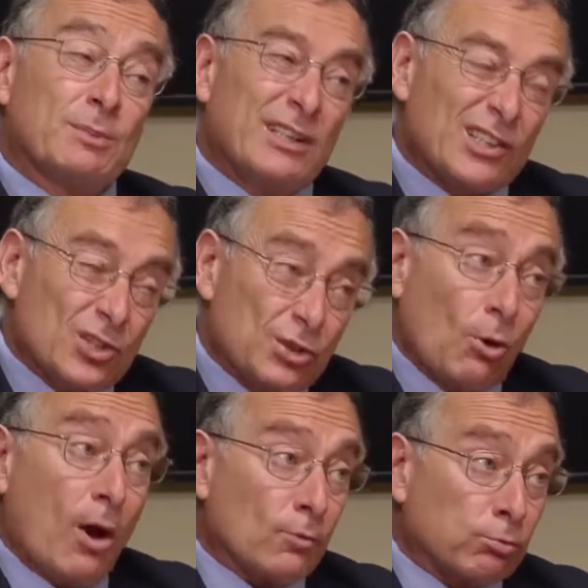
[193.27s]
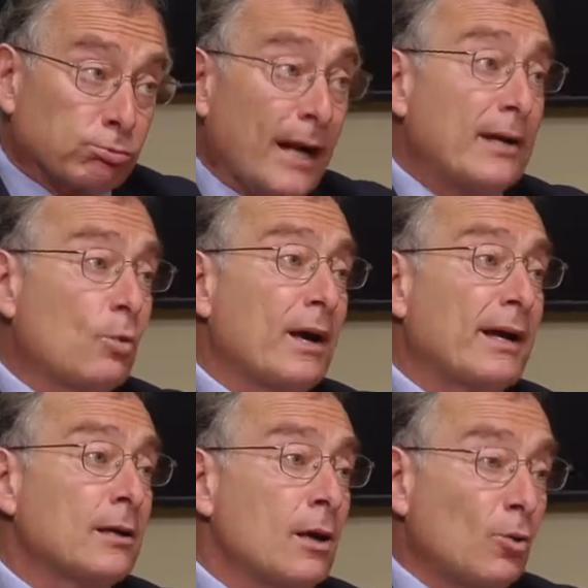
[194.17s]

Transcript: but you can start right away